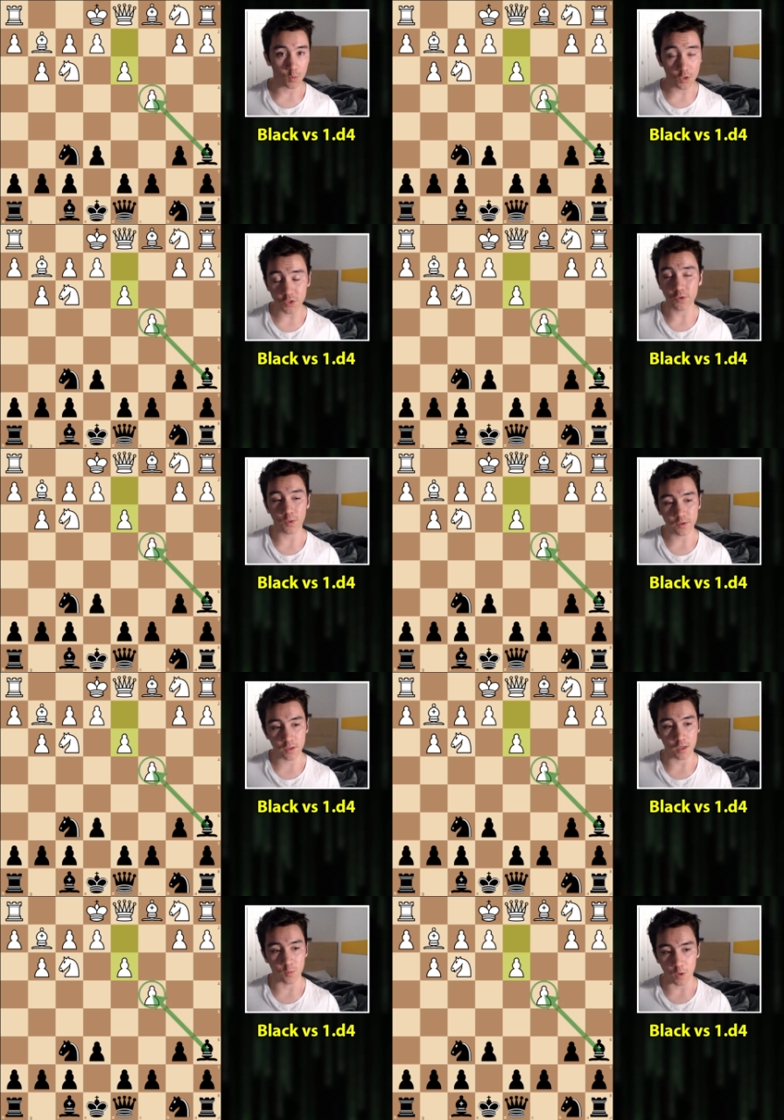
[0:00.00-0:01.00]
which is once
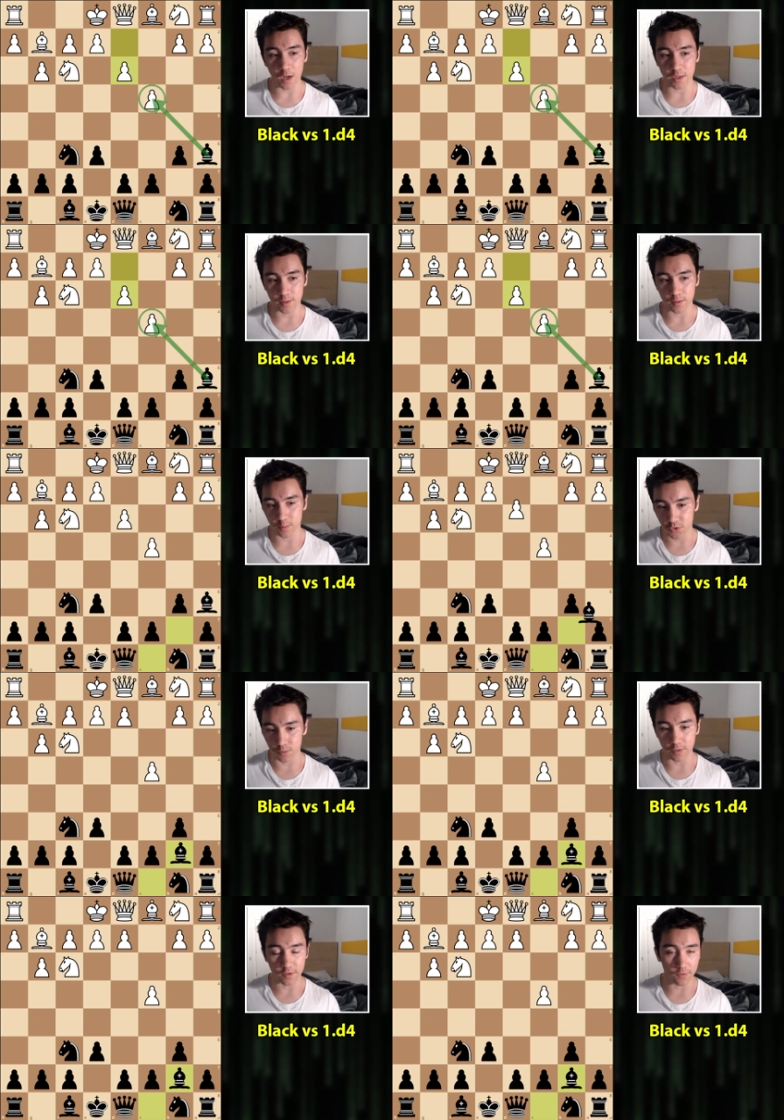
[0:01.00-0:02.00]
again why
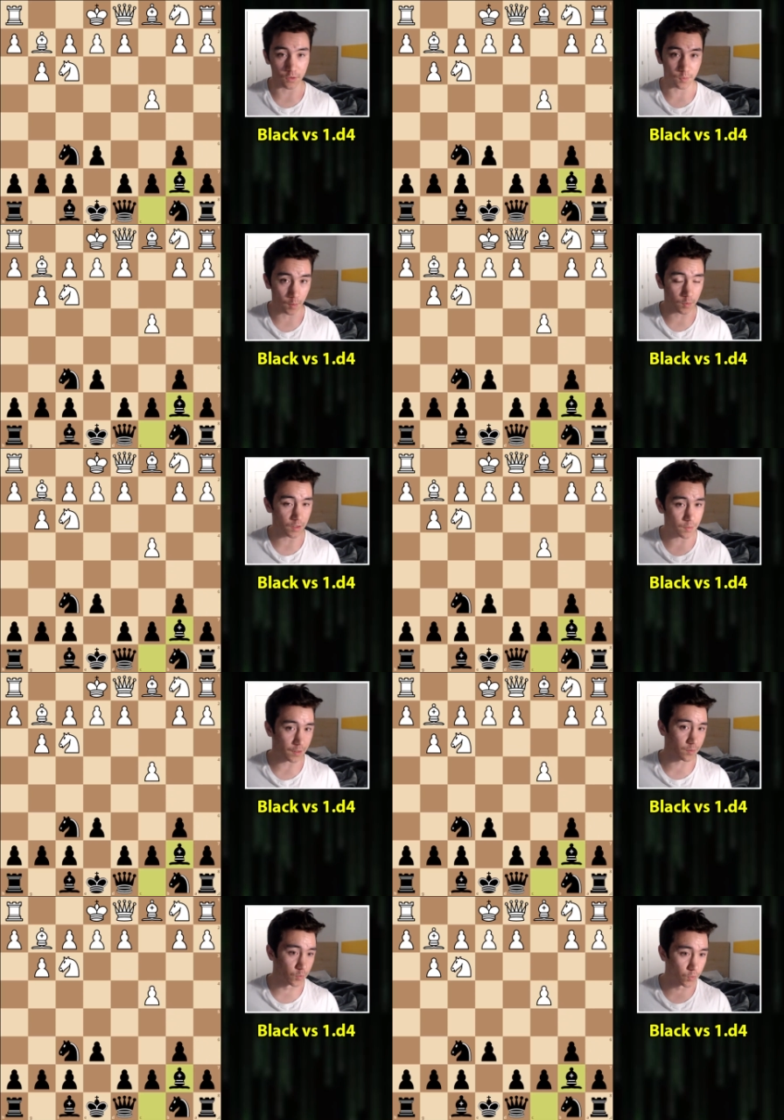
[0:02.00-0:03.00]
bishop b7 is probably the
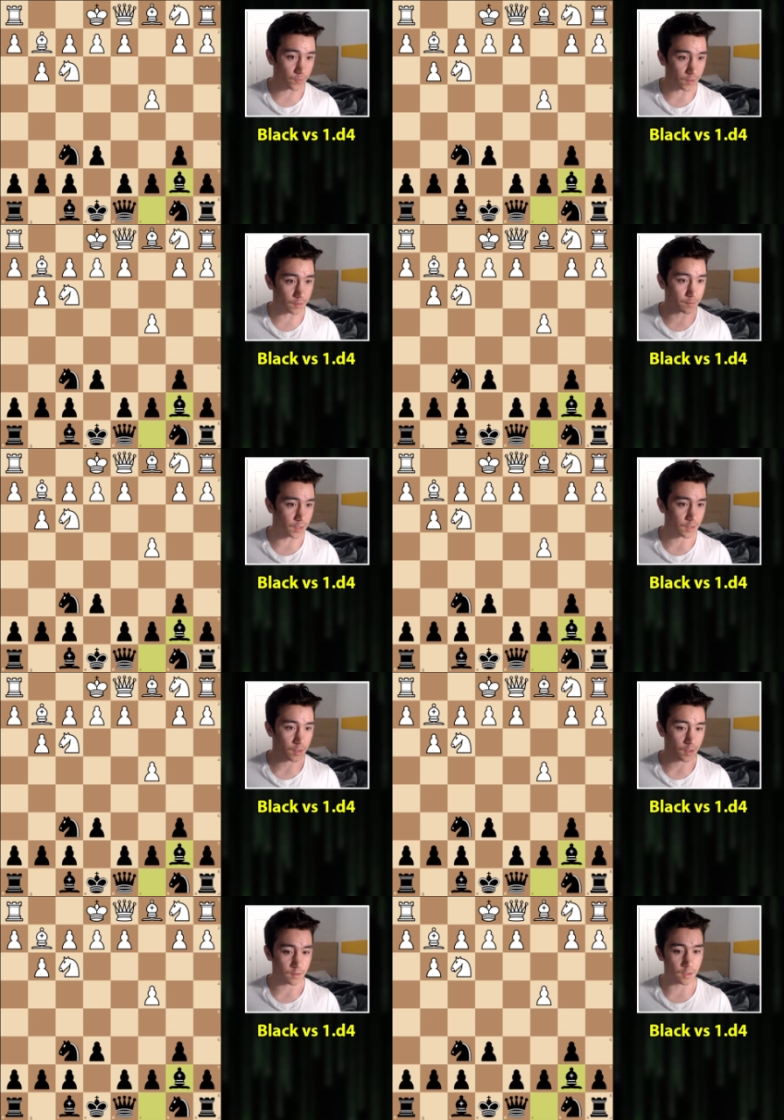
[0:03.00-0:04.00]
best move here, but
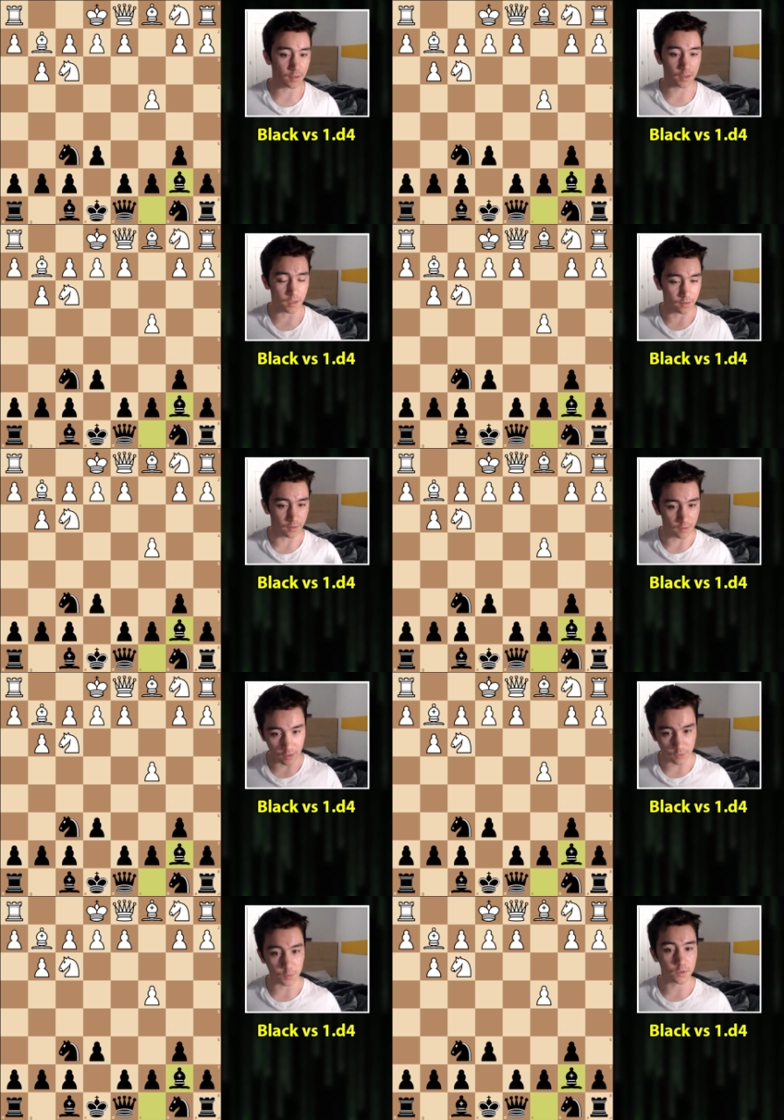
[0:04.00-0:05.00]
then again,
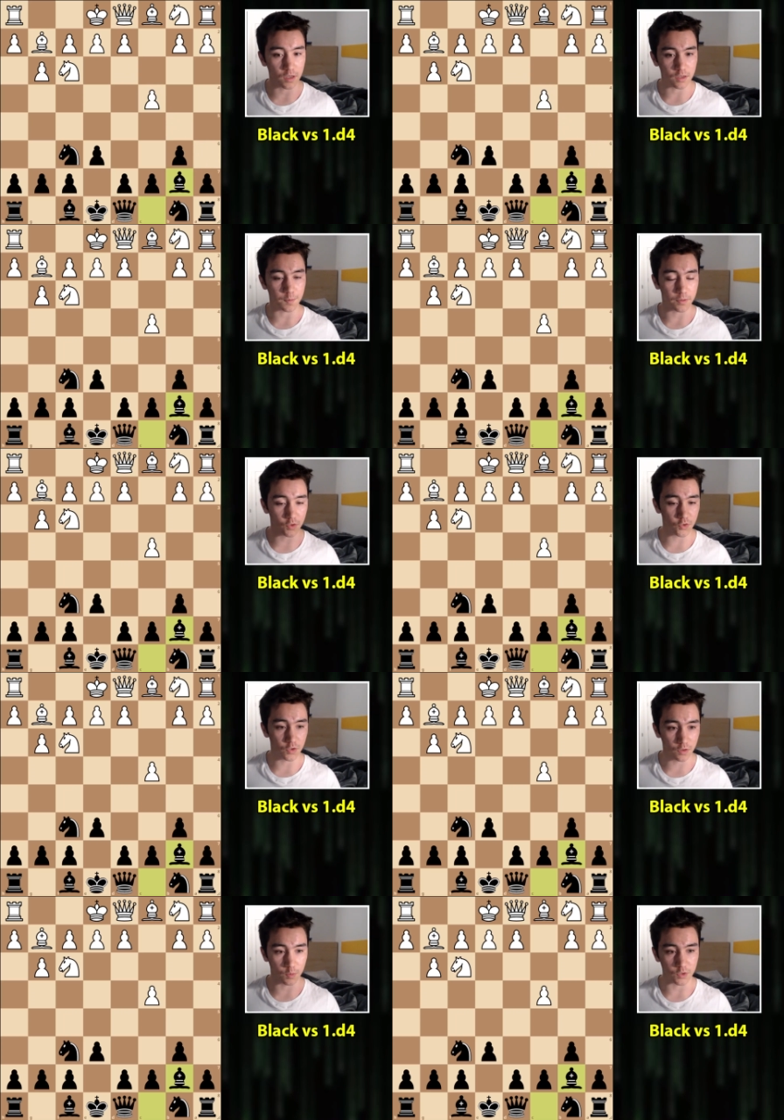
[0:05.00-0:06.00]
these would lead to
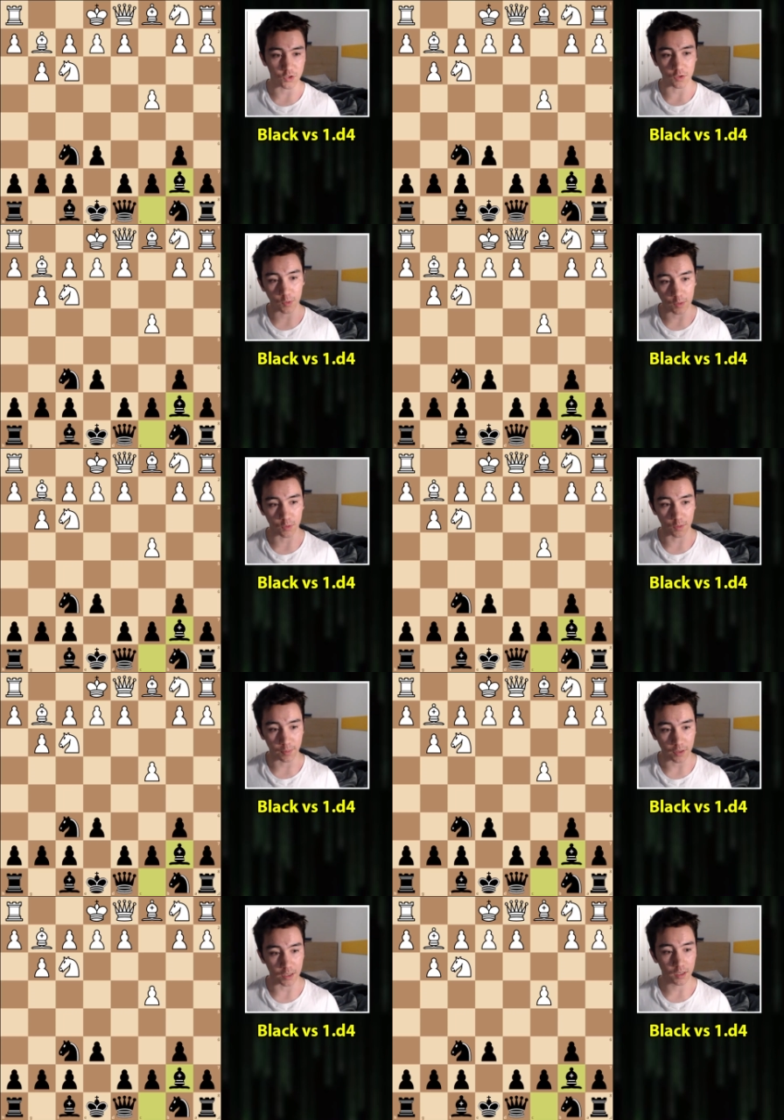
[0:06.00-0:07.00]
positions which if we were to
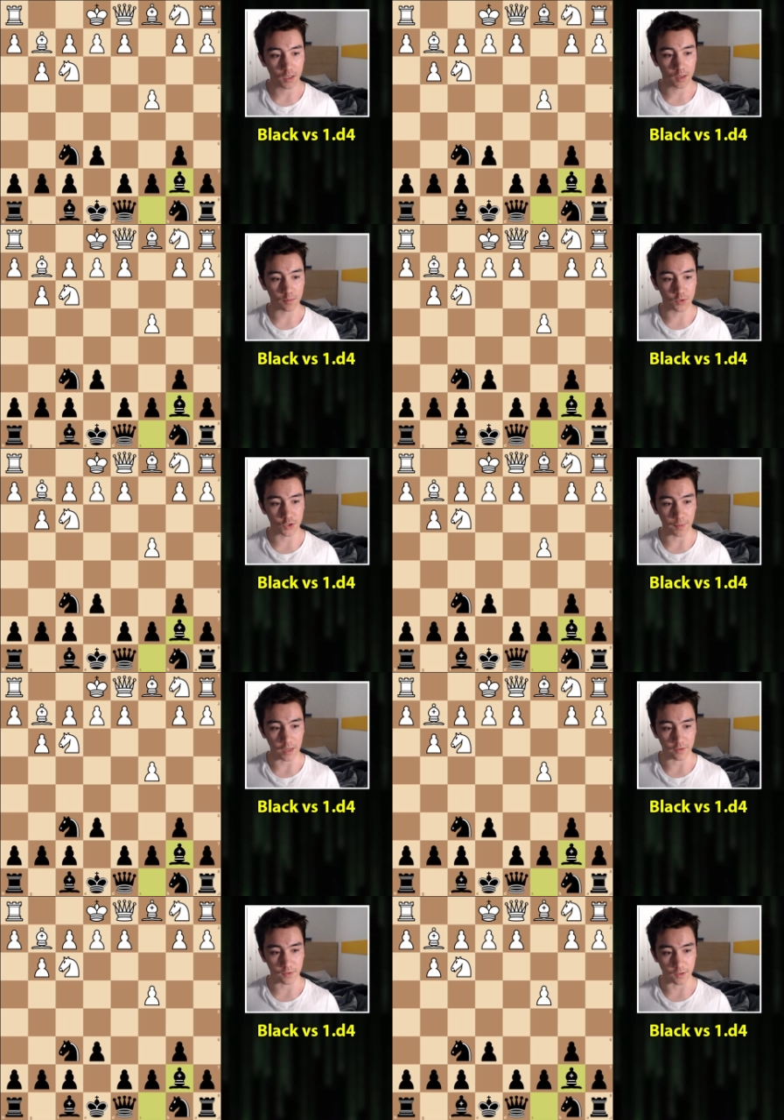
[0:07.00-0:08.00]
play bishop
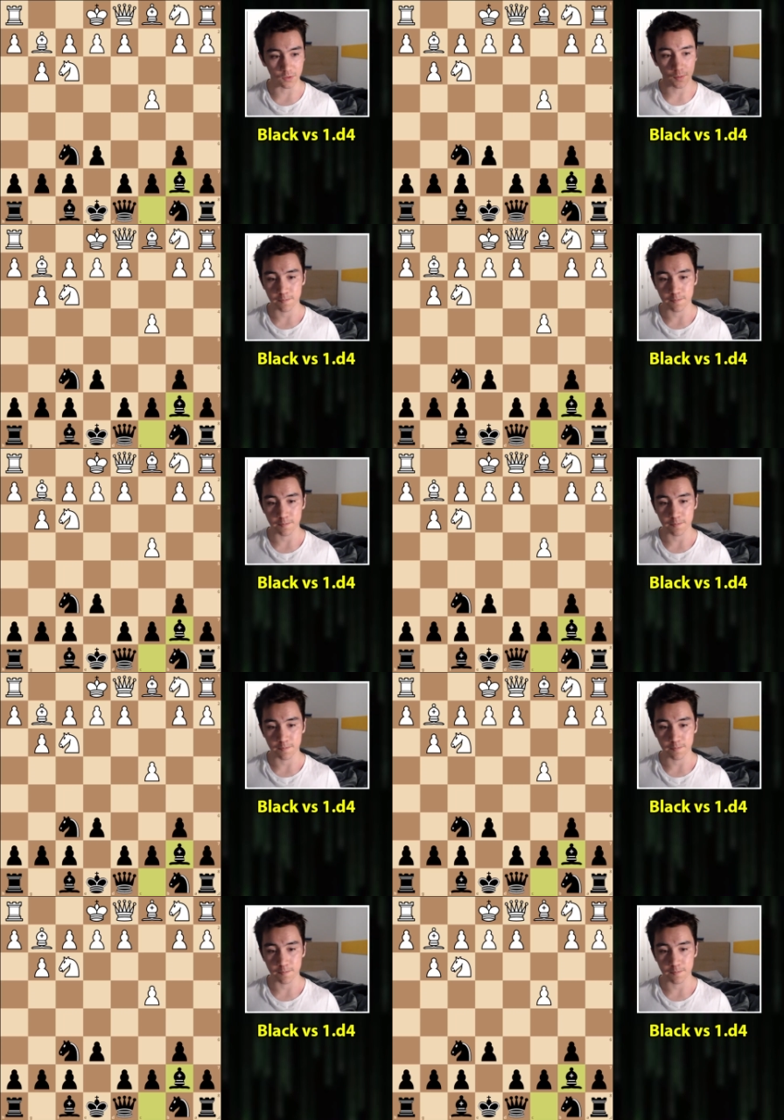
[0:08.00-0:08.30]
a6